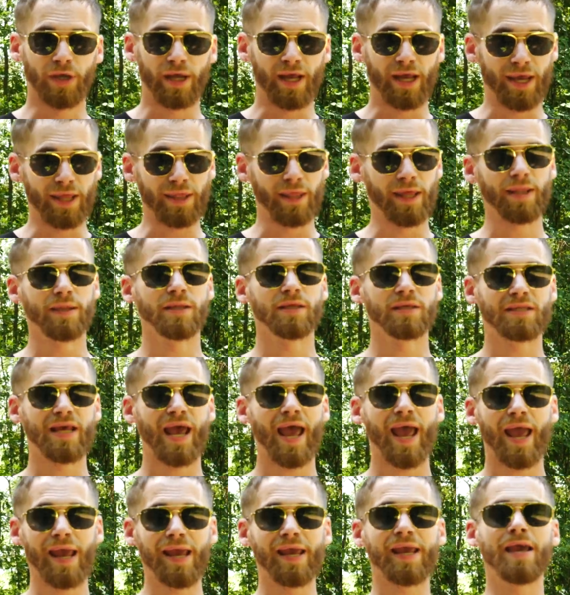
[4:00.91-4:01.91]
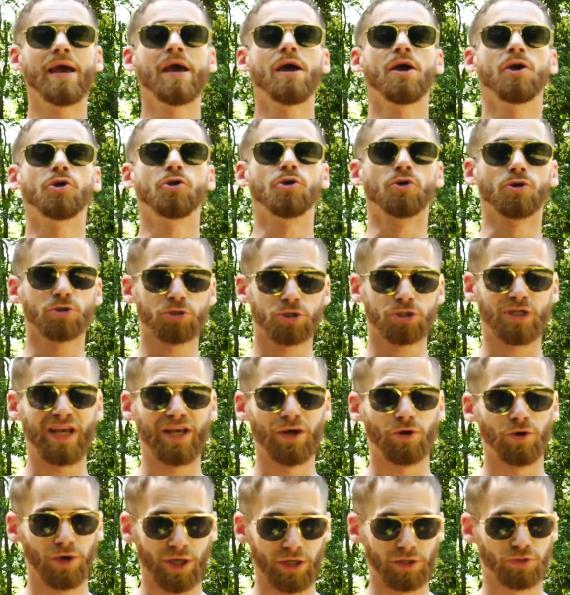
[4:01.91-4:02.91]
At the end of the day, your
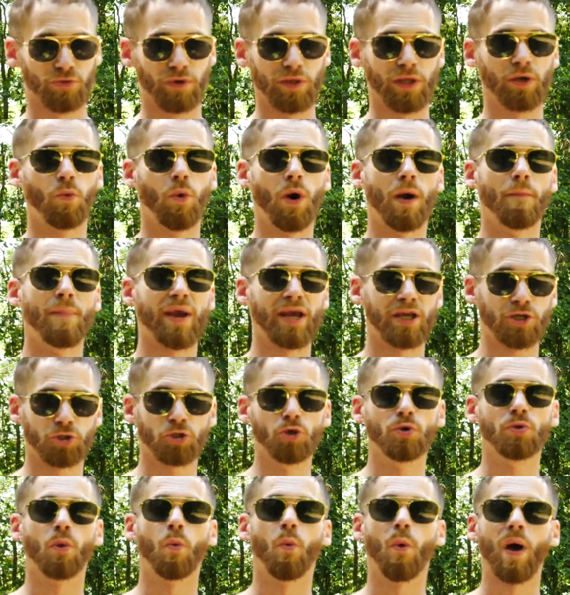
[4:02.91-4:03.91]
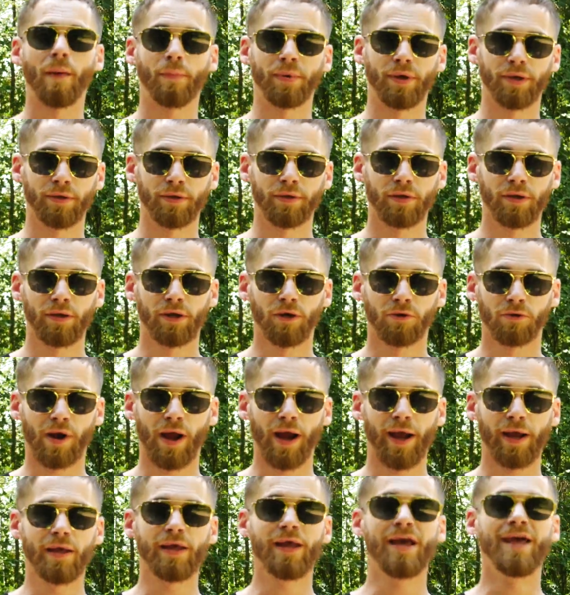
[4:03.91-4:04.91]
skill is really what makes you the weapon,
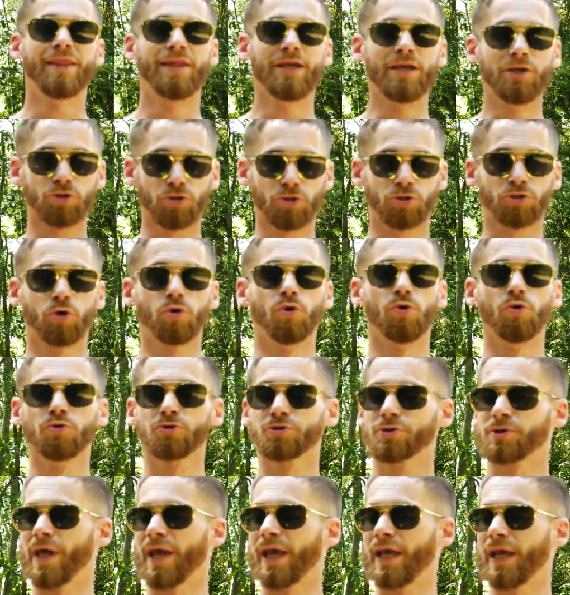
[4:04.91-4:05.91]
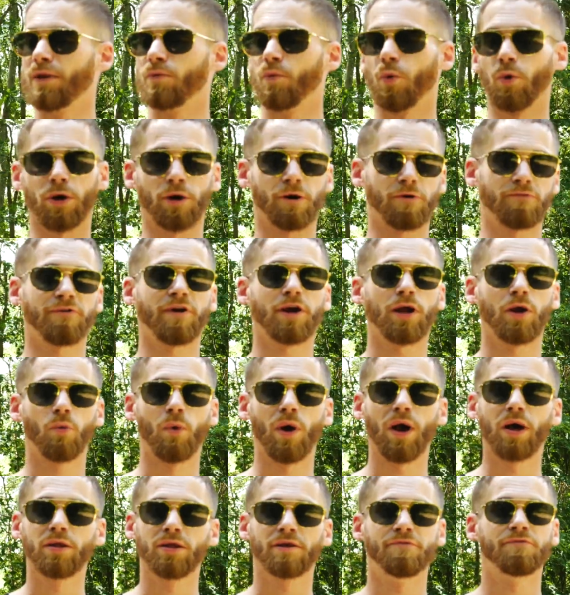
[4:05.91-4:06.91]
right? These are tools. They can work very
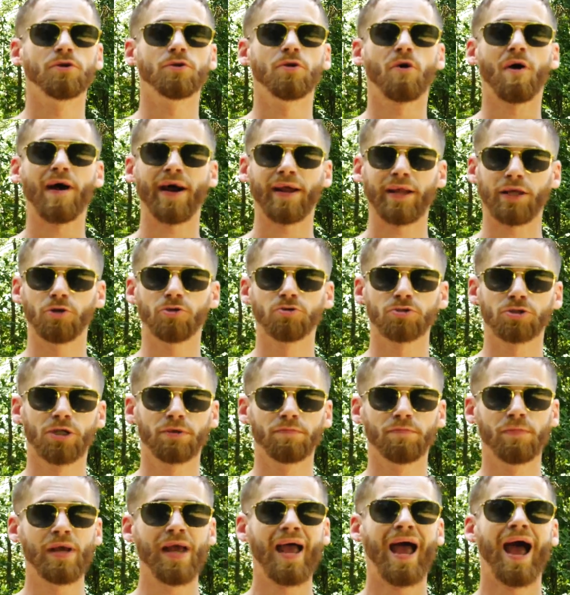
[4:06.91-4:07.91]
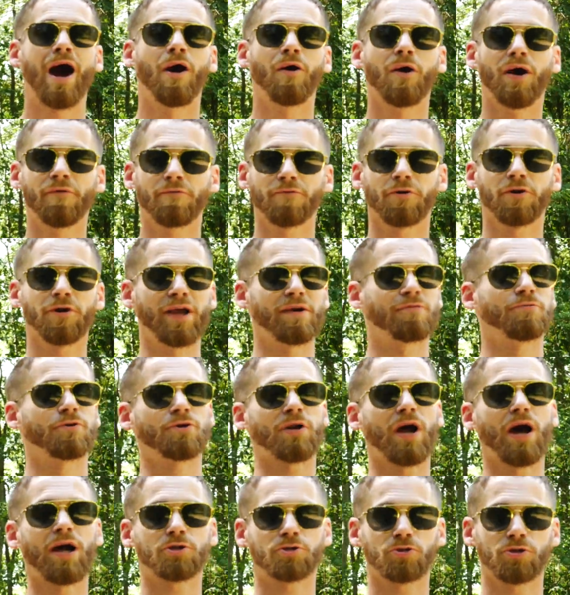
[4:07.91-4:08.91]
well if you know how to use them. However, if you're
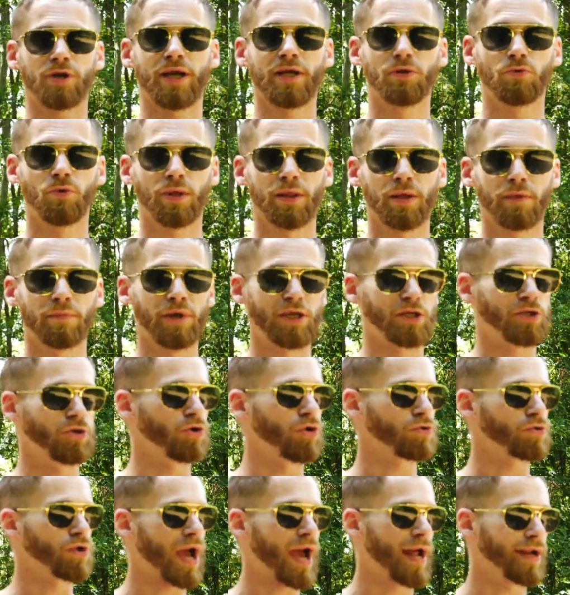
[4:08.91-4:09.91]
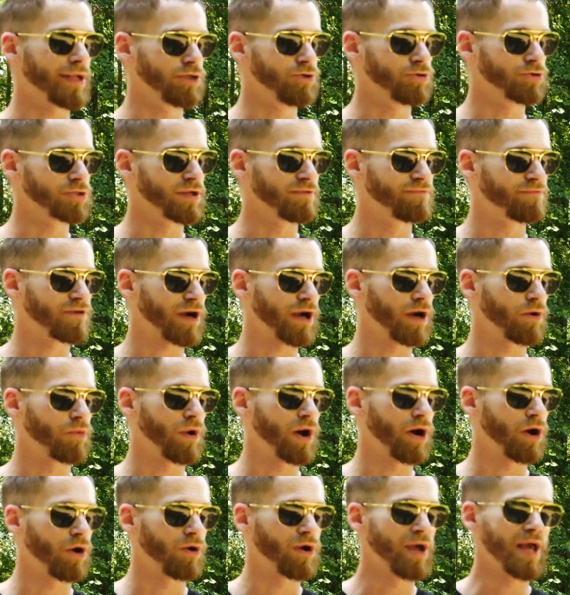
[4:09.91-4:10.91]
not trained with them and you don't know how to use them very
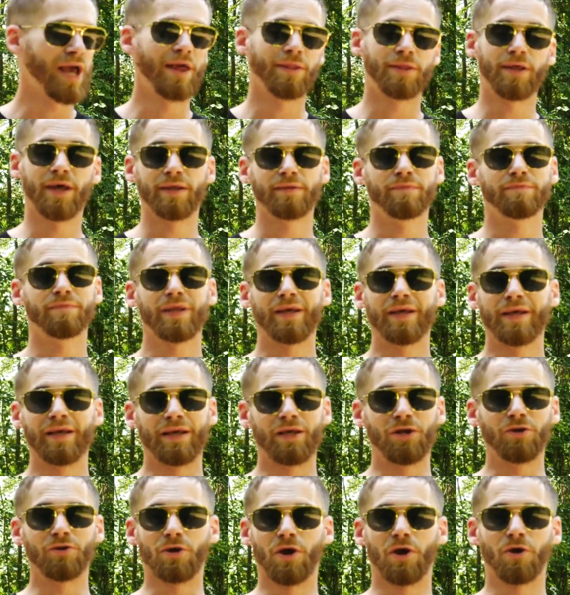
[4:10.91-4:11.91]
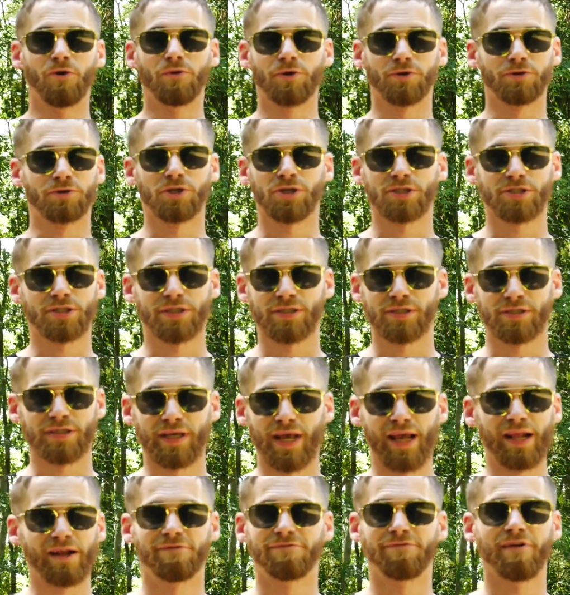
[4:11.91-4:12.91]
well, then they're just as
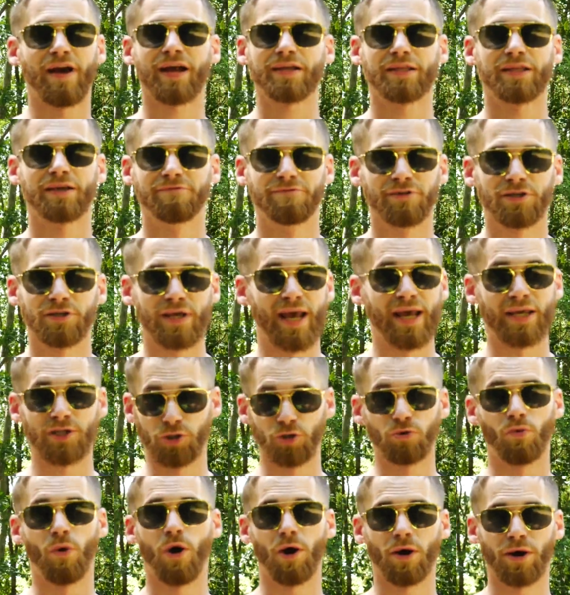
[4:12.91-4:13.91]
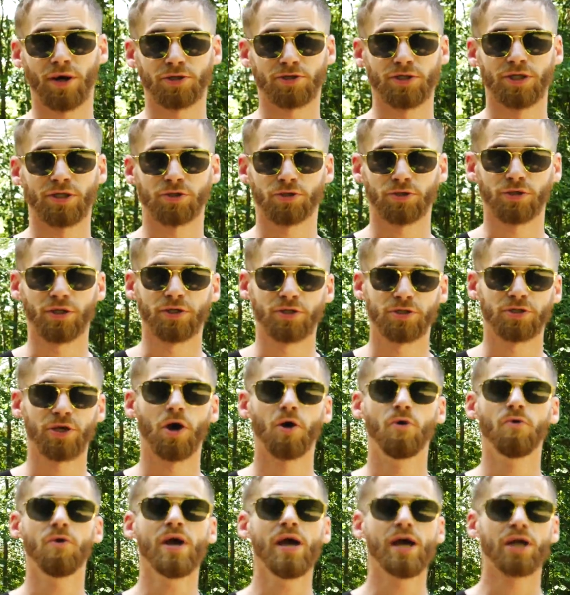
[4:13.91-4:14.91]
ineffective as you are, essentially.
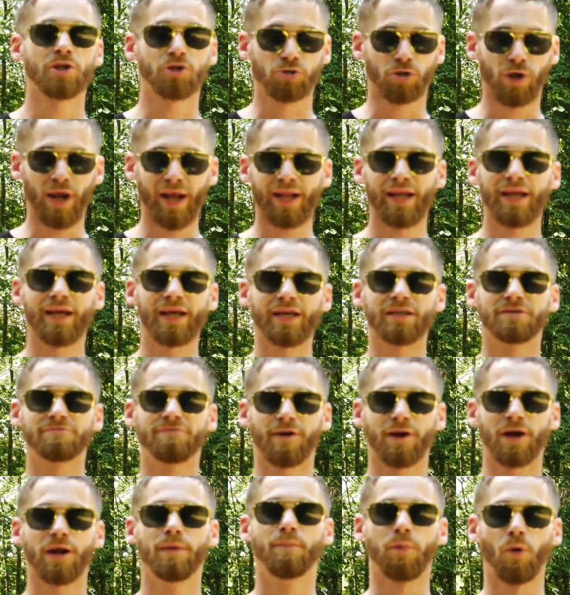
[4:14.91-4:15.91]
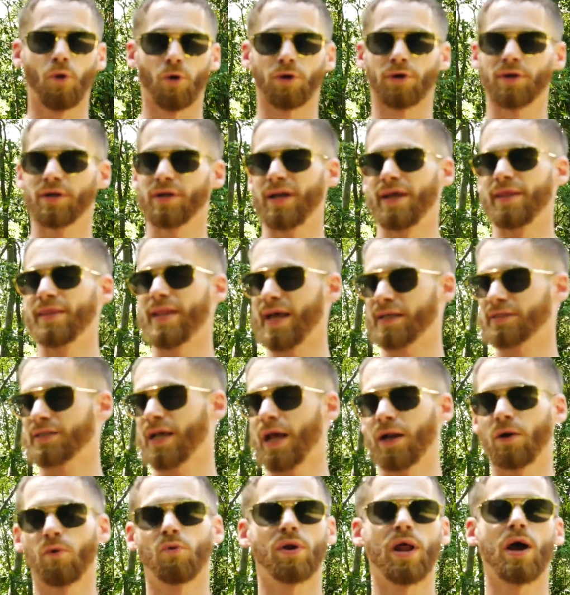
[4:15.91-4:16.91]
So training is very important, and that's
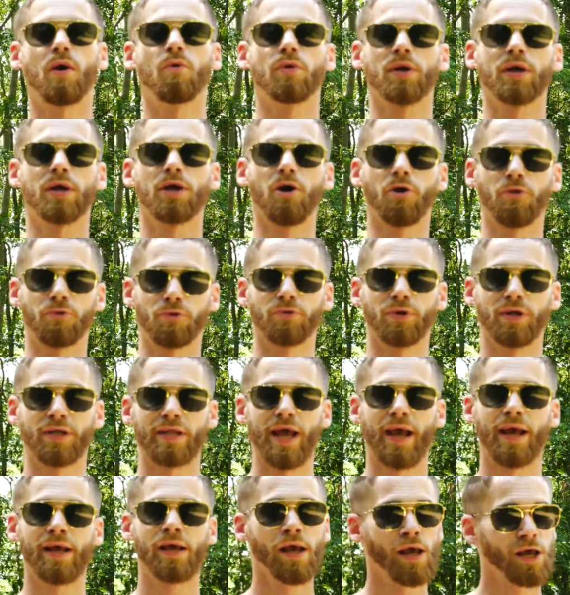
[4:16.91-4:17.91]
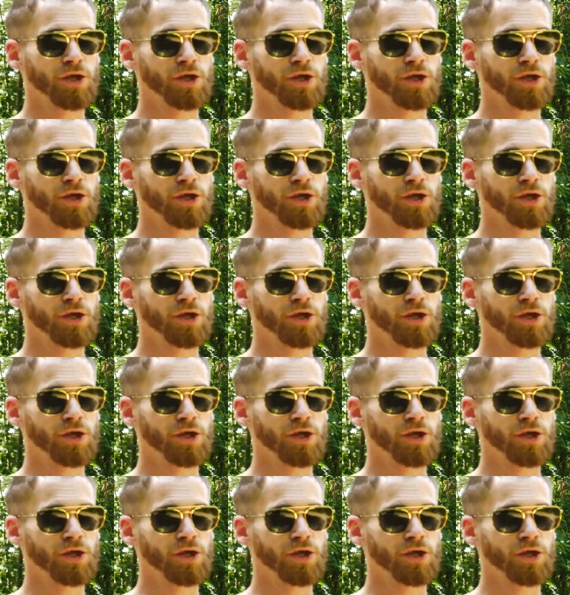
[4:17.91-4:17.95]
kind of what I want to go through today.